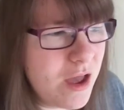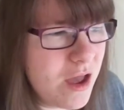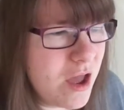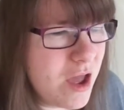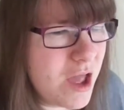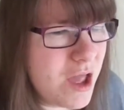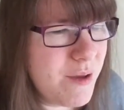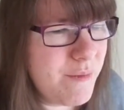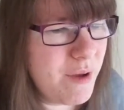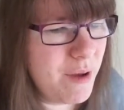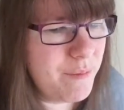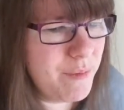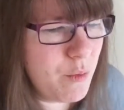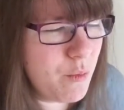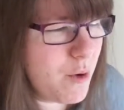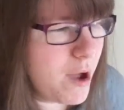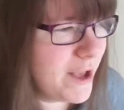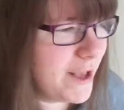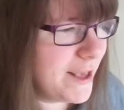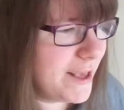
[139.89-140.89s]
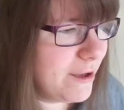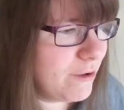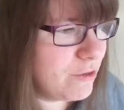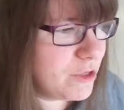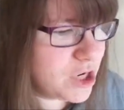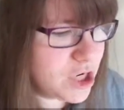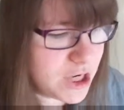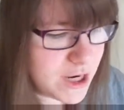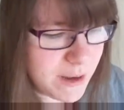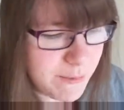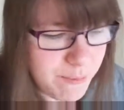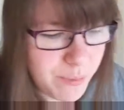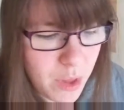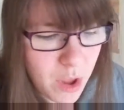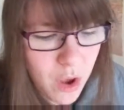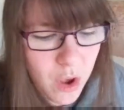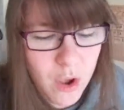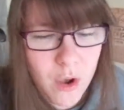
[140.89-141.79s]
I've been working out at the gym